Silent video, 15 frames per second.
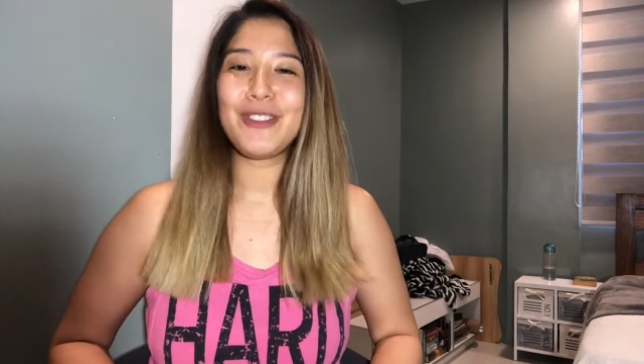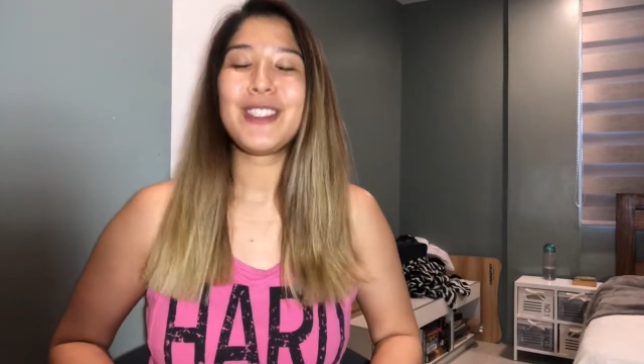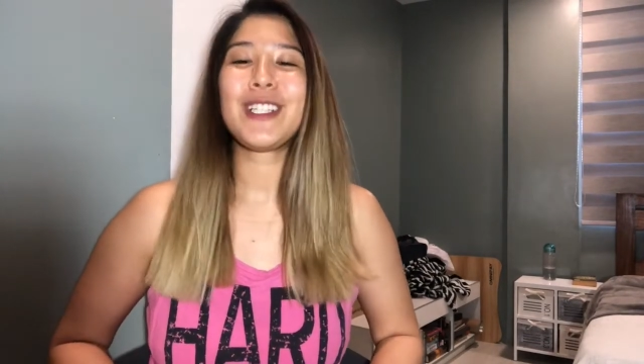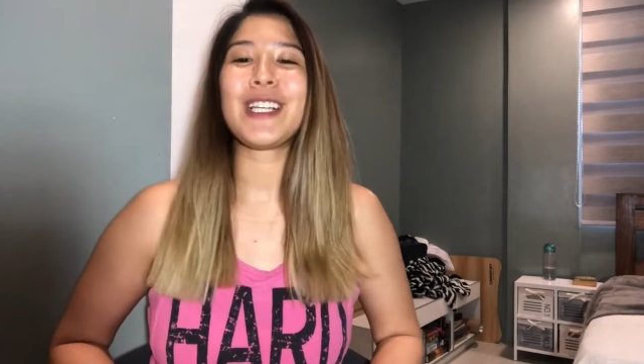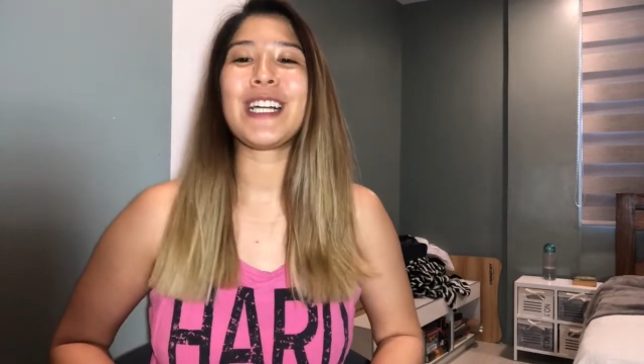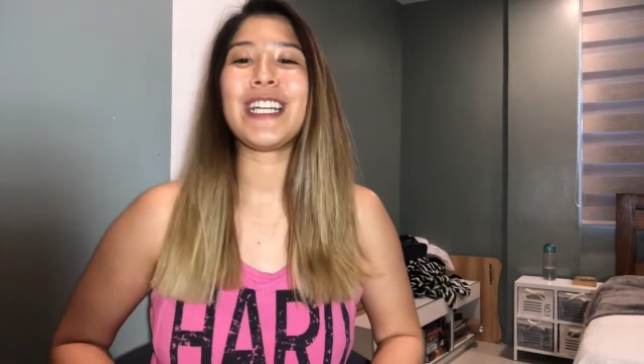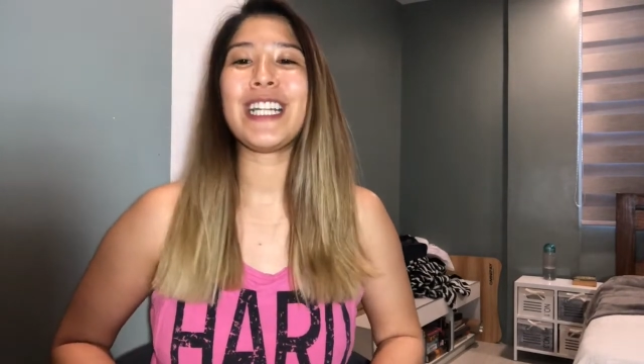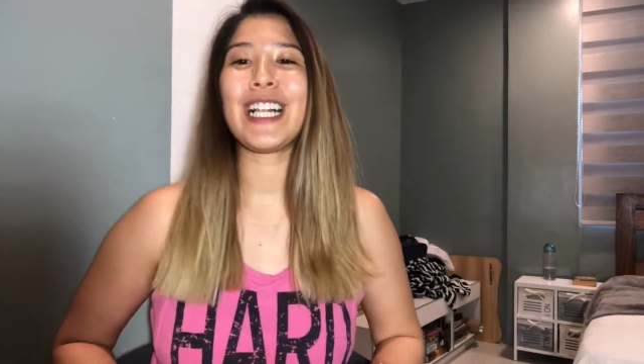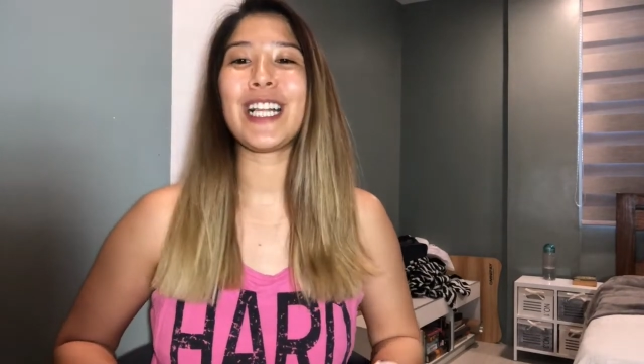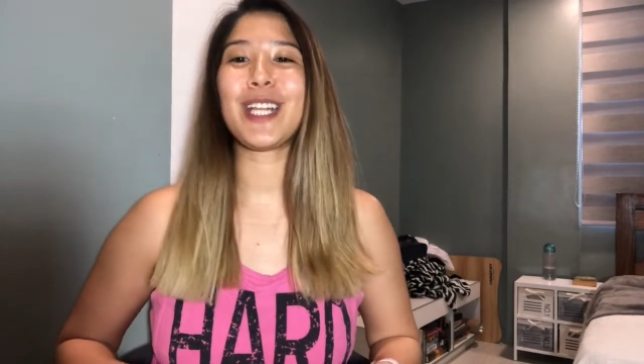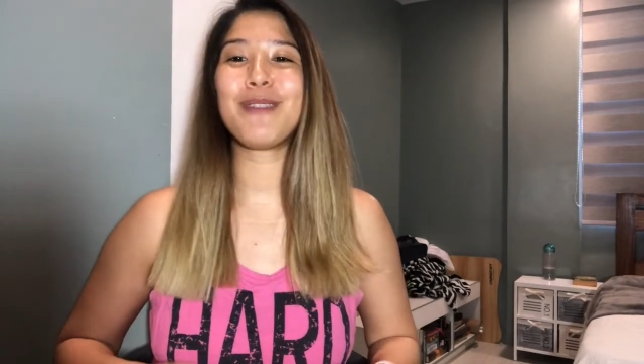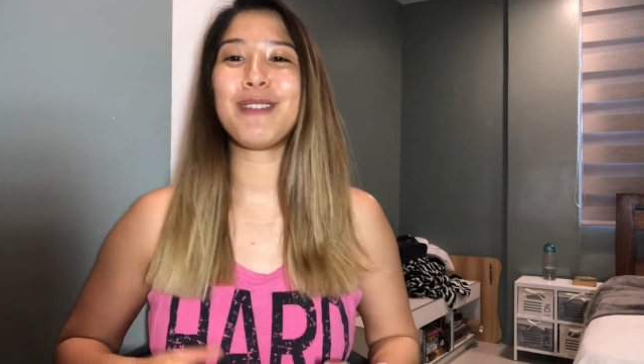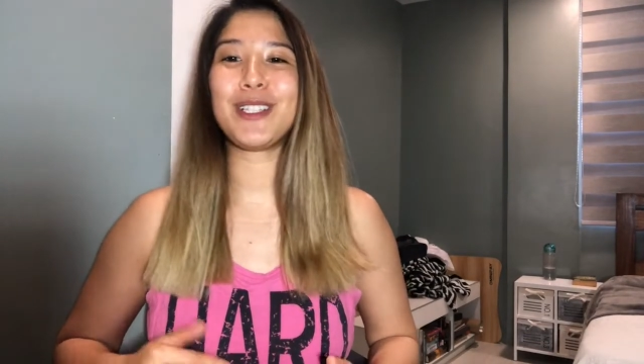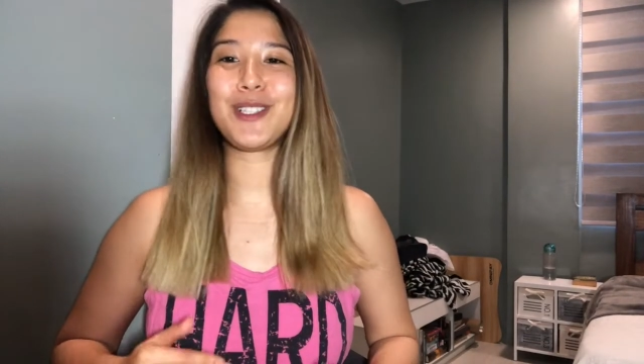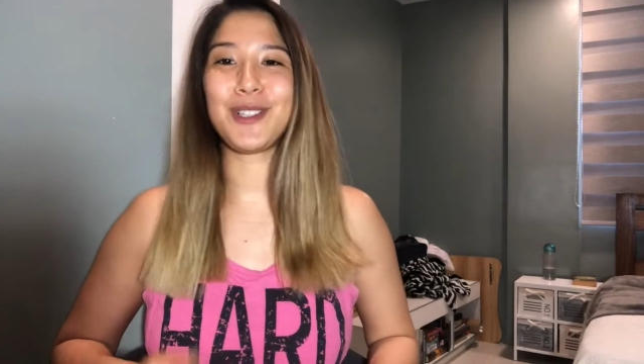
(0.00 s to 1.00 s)
to cut it a
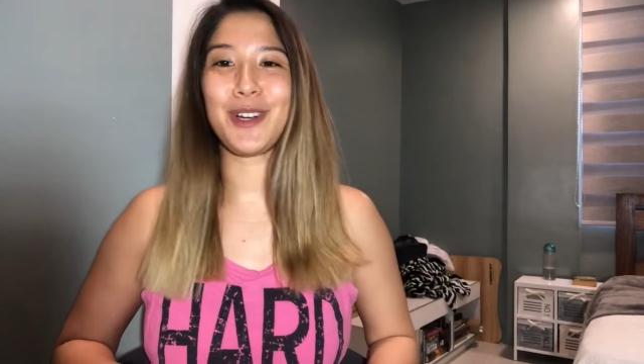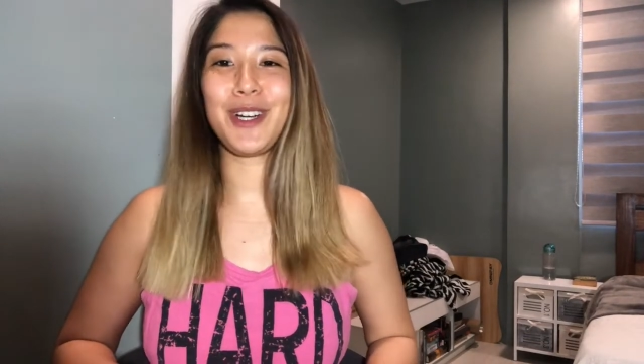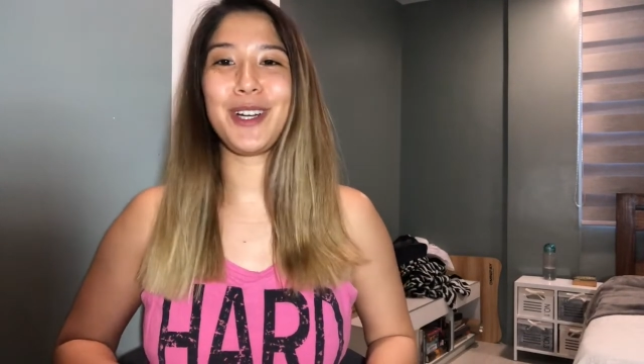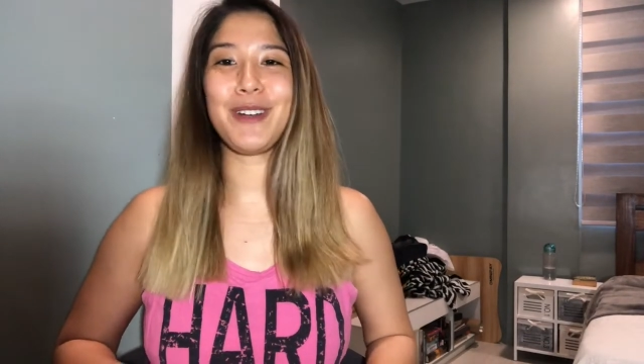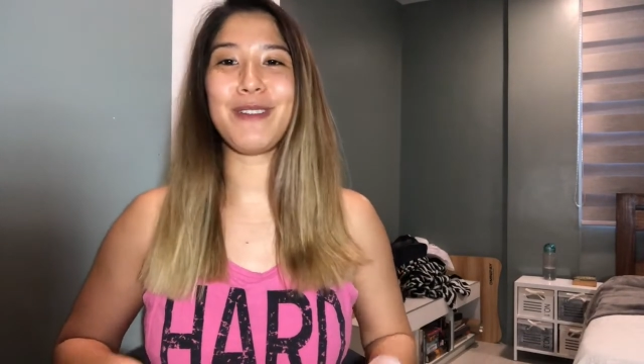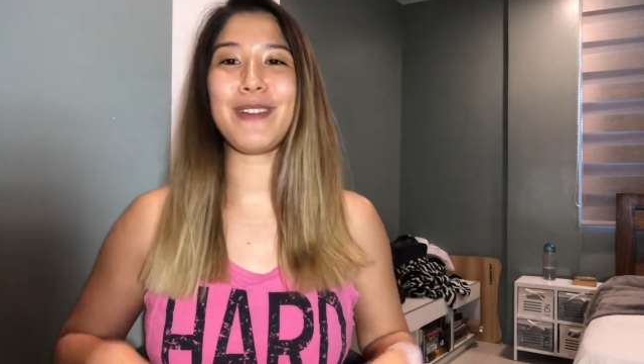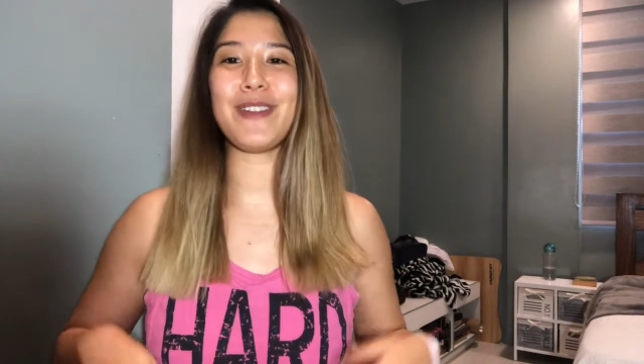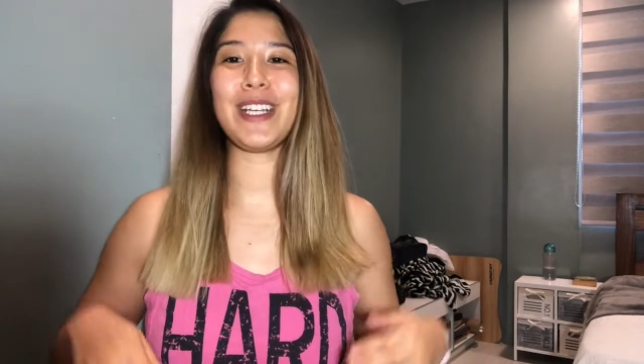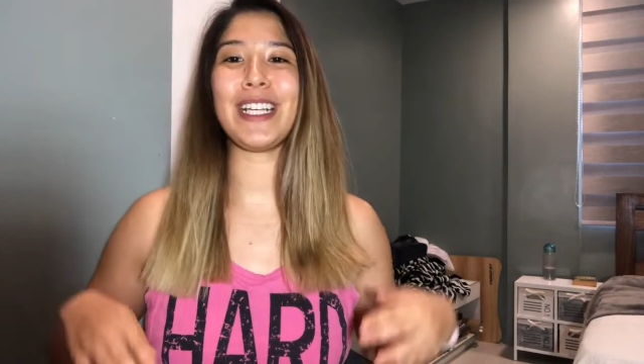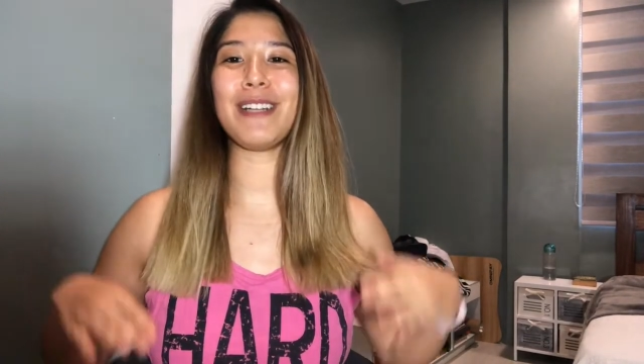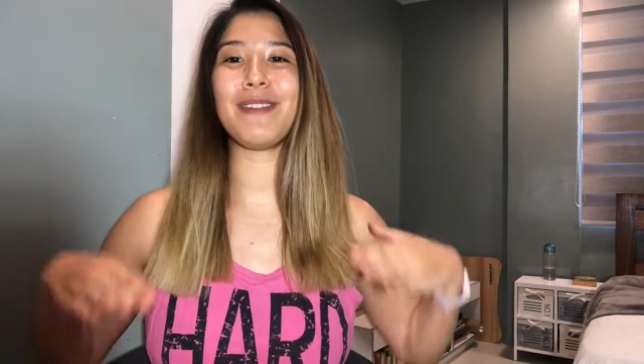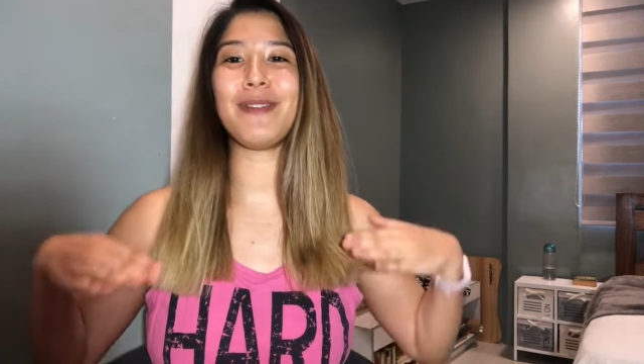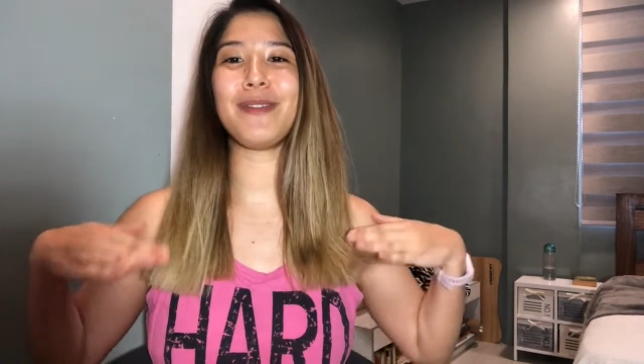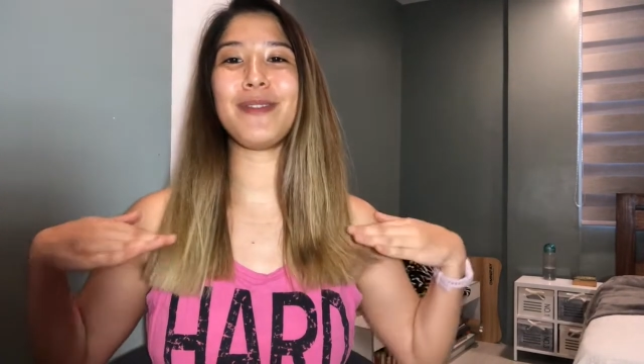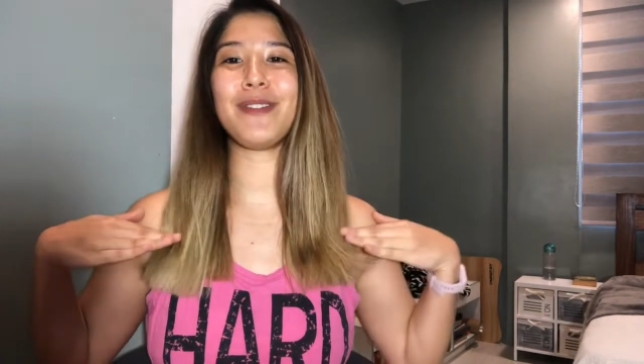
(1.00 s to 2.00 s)
little bit shorter, maybe
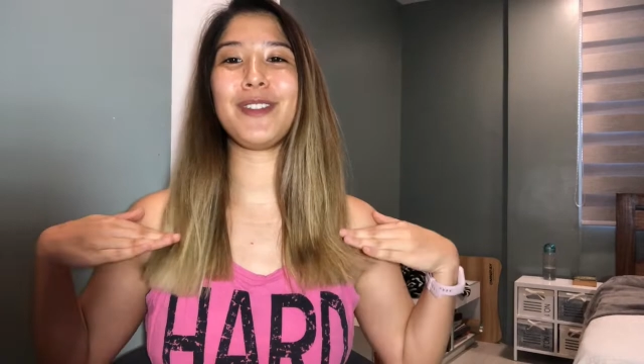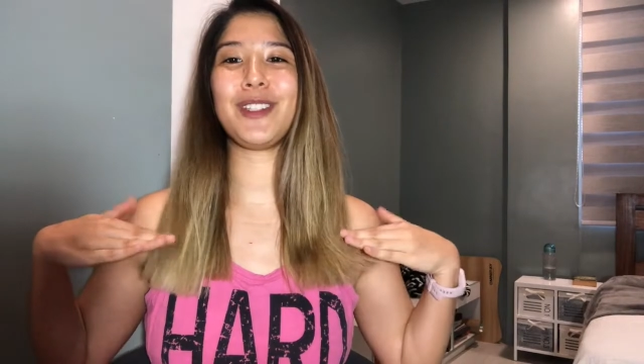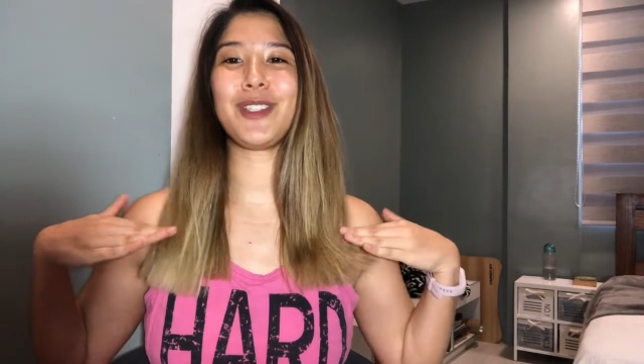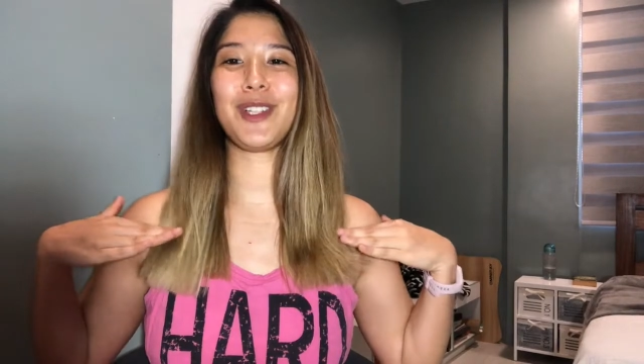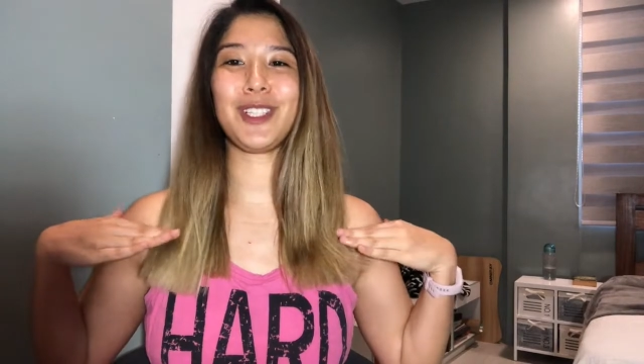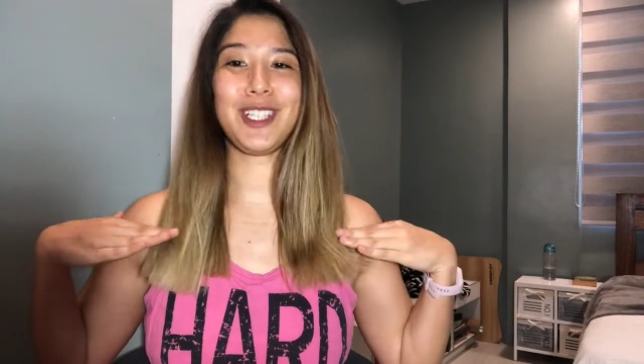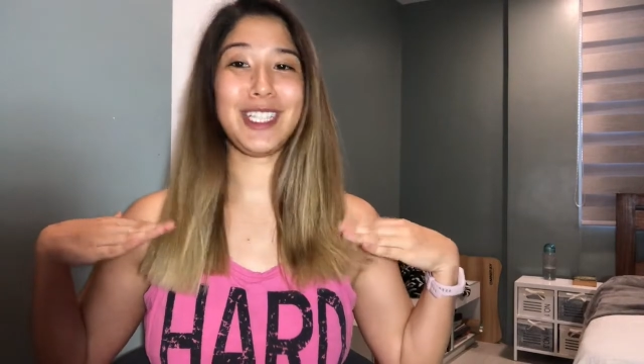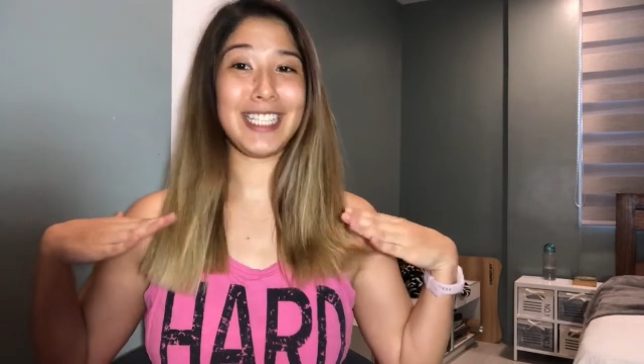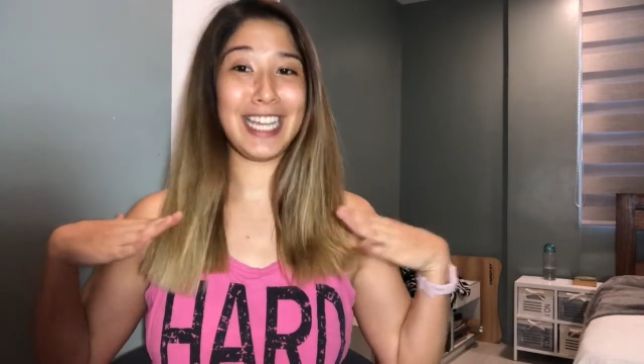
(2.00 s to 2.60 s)
shoulders